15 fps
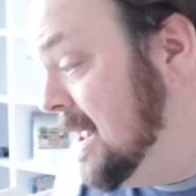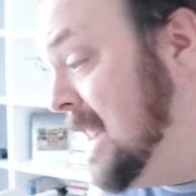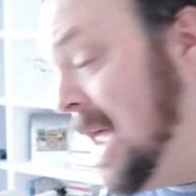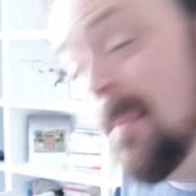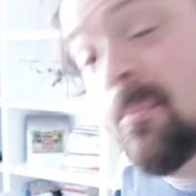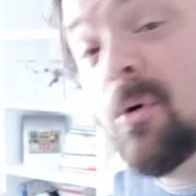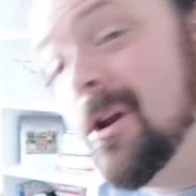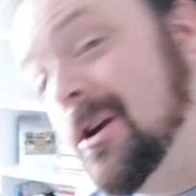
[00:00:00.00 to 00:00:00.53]

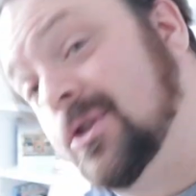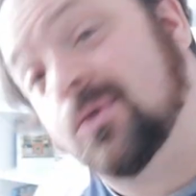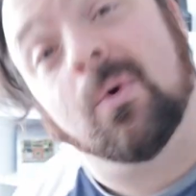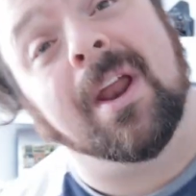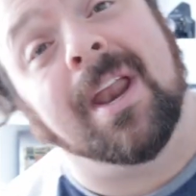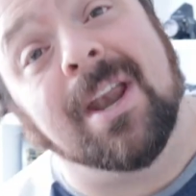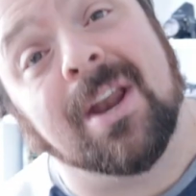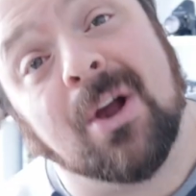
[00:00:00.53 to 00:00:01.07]
That printer's
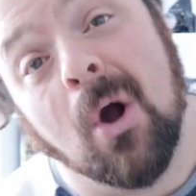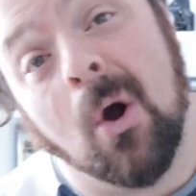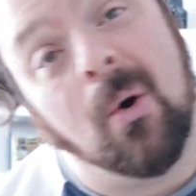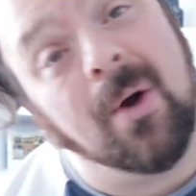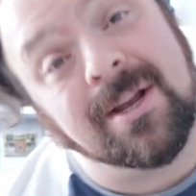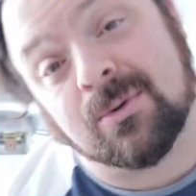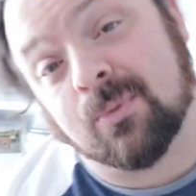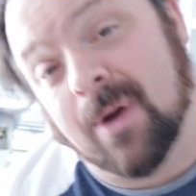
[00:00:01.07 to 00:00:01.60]
ready to go.
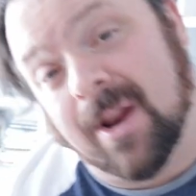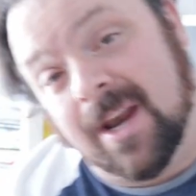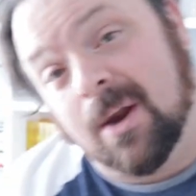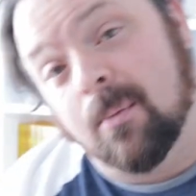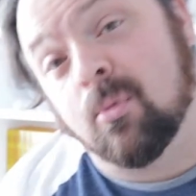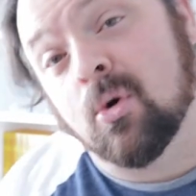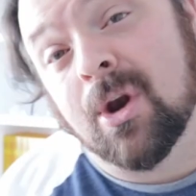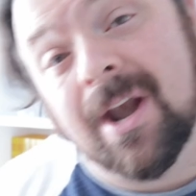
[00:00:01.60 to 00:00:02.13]
It's ready to
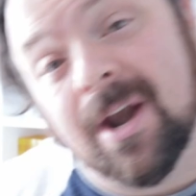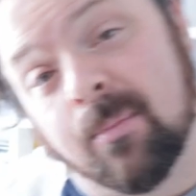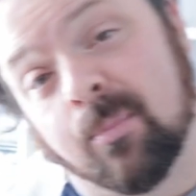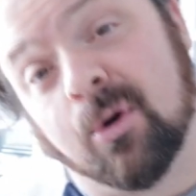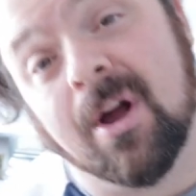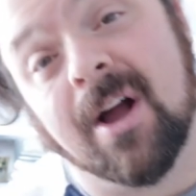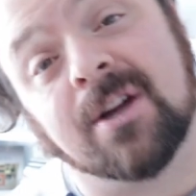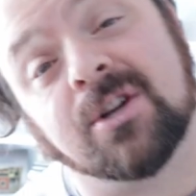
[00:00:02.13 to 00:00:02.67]
put into
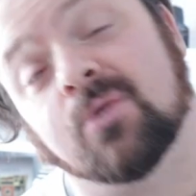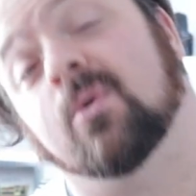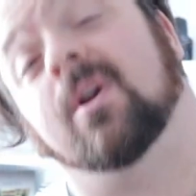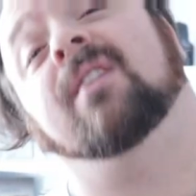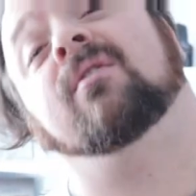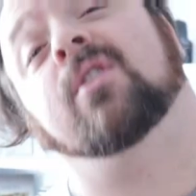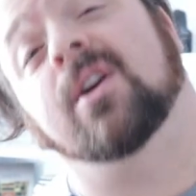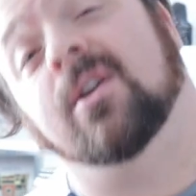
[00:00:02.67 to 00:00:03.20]
production
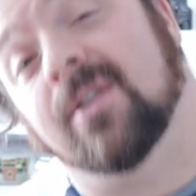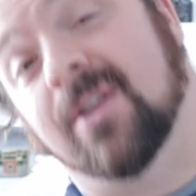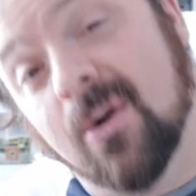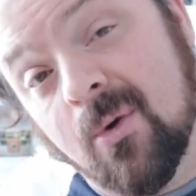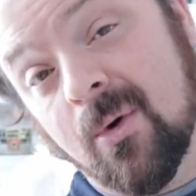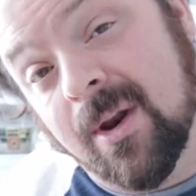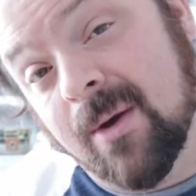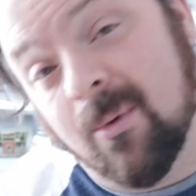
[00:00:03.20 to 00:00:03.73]
whatever you're
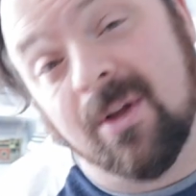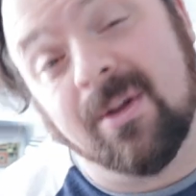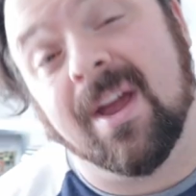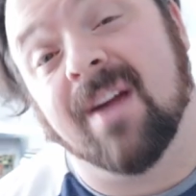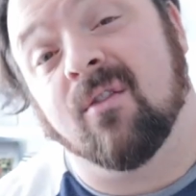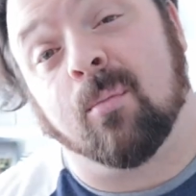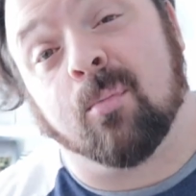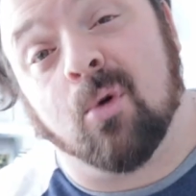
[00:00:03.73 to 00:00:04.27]
doing, whether
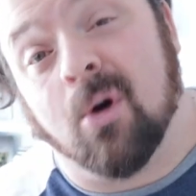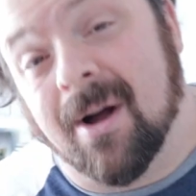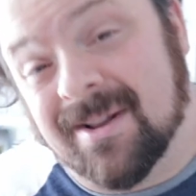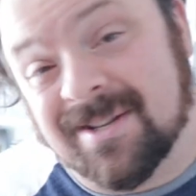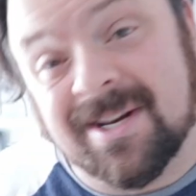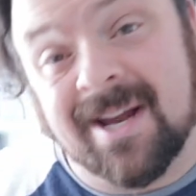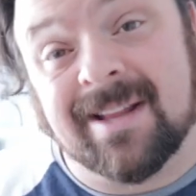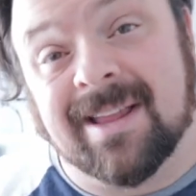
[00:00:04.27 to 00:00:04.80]
you have a
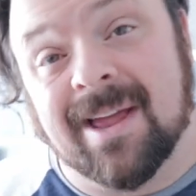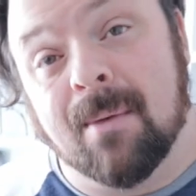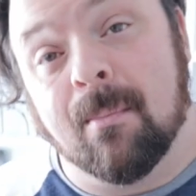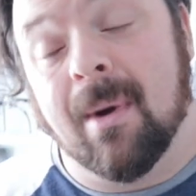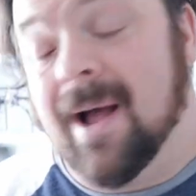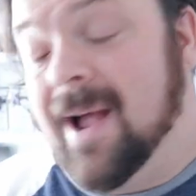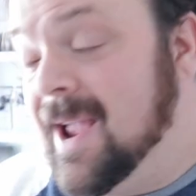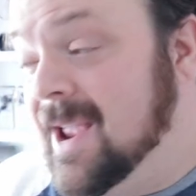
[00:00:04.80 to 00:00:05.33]
project in
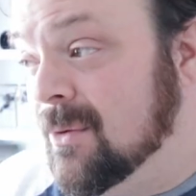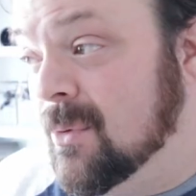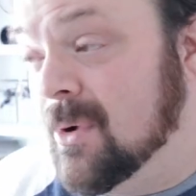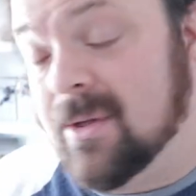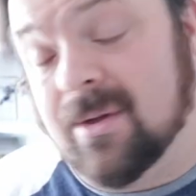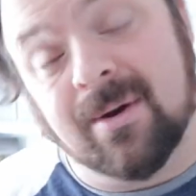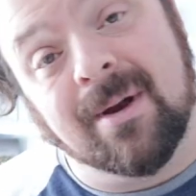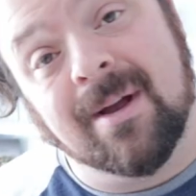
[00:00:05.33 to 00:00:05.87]
mind,
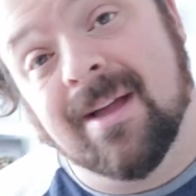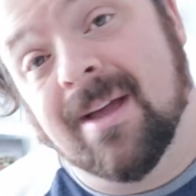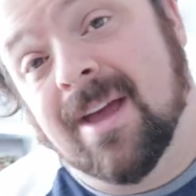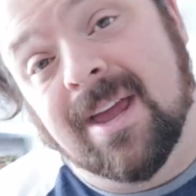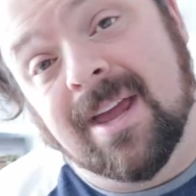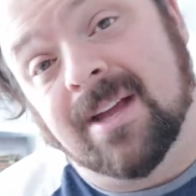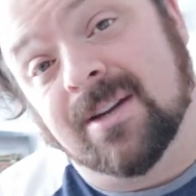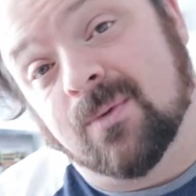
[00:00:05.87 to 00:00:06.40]
whether
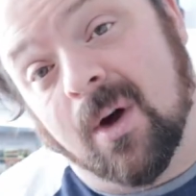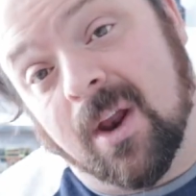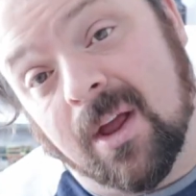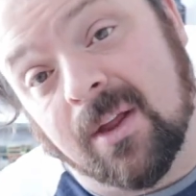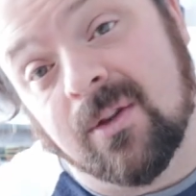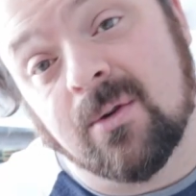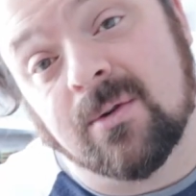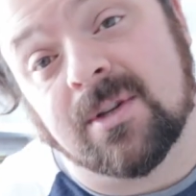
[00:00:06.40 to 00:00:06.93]
you just
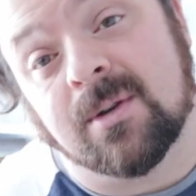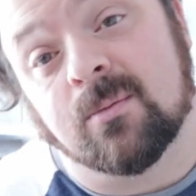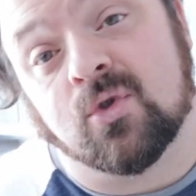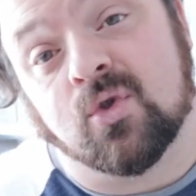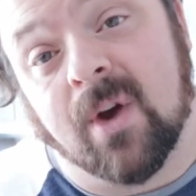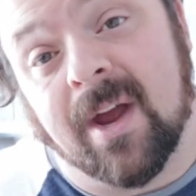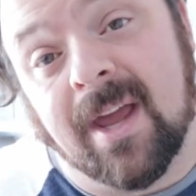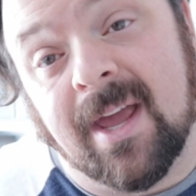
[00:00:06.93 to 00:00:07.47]
want to do some
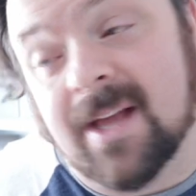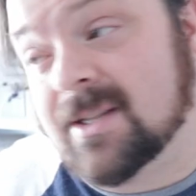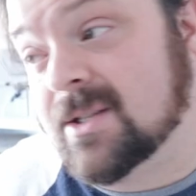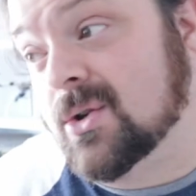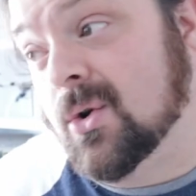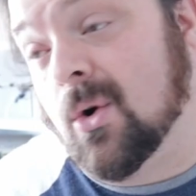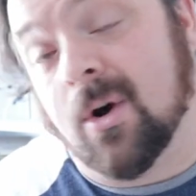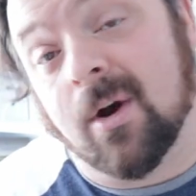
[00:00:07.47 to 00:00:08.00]

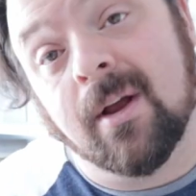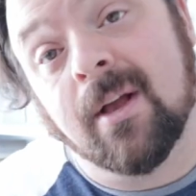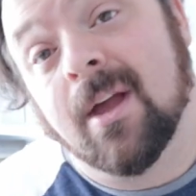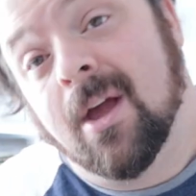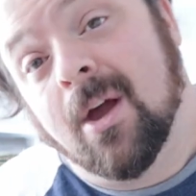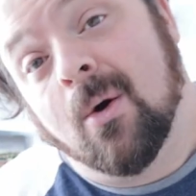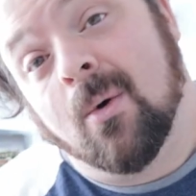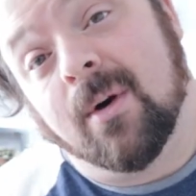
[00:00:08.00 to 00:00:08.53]
trinkets, or
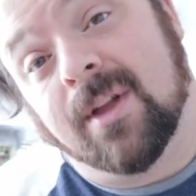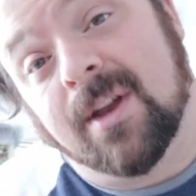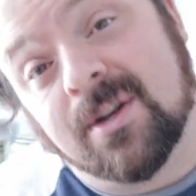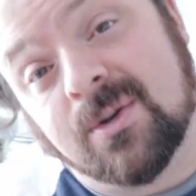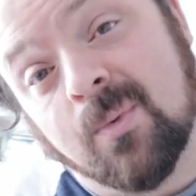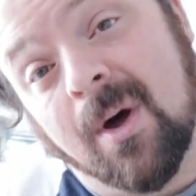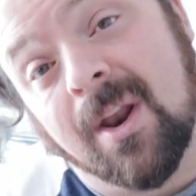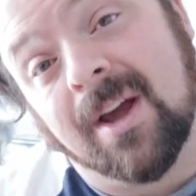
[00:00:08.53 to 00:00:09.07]
whether you
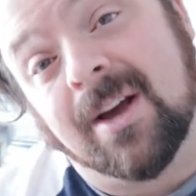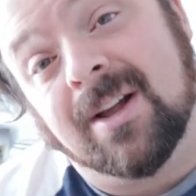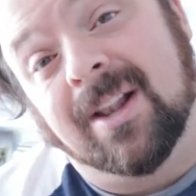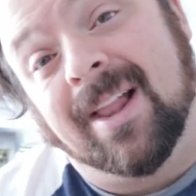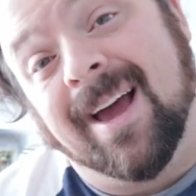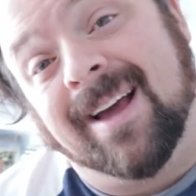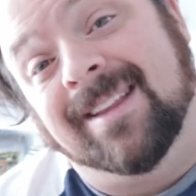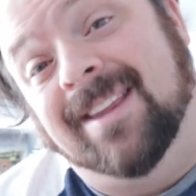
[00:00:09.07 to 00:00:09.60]
just want to
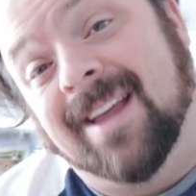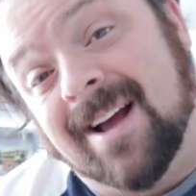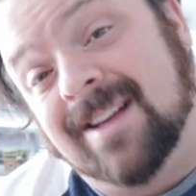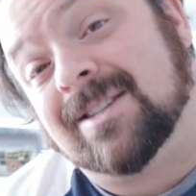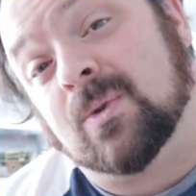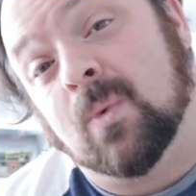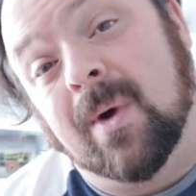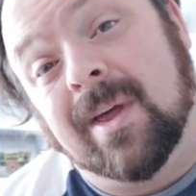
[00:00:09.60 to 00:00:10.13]
collect
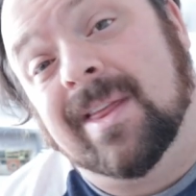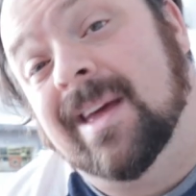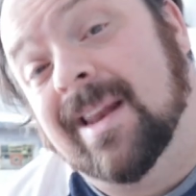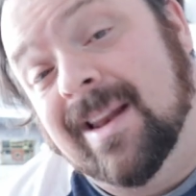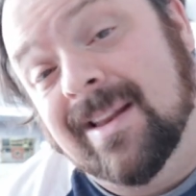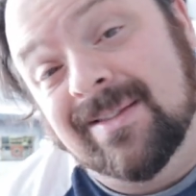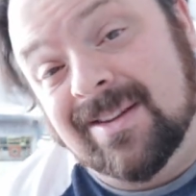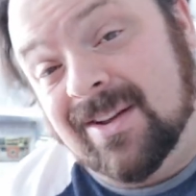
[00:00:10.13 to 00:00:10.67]
dust with
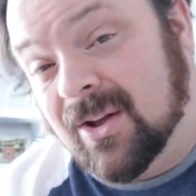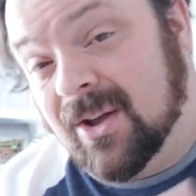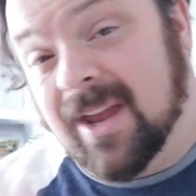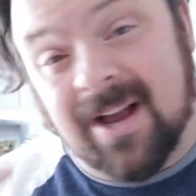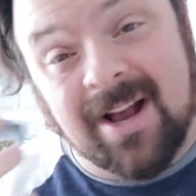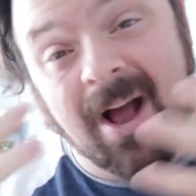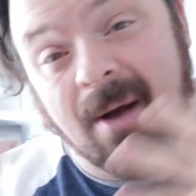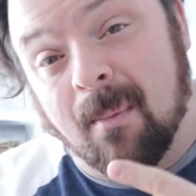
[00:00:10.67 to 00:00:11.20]
it until
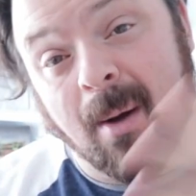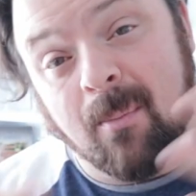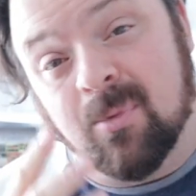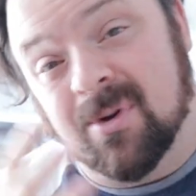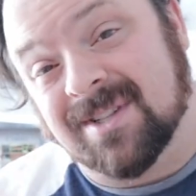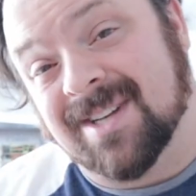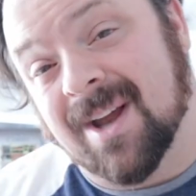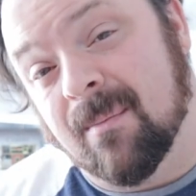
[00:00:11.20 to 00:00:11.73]
you come up
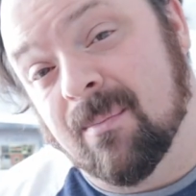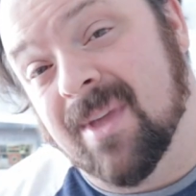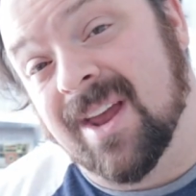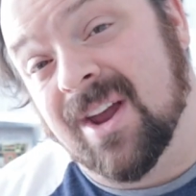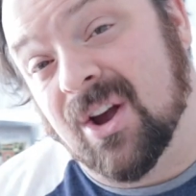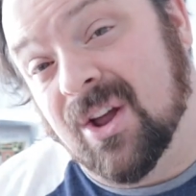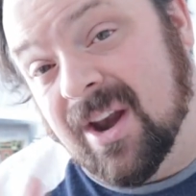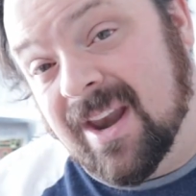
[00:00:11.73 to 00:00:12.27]
with something that
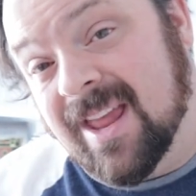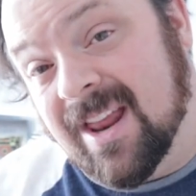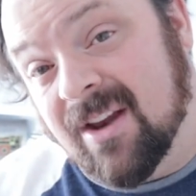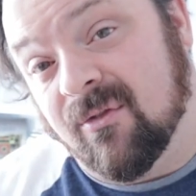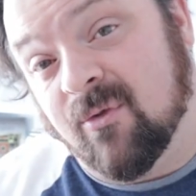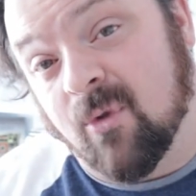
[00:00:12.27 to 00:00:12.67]
you're going to need it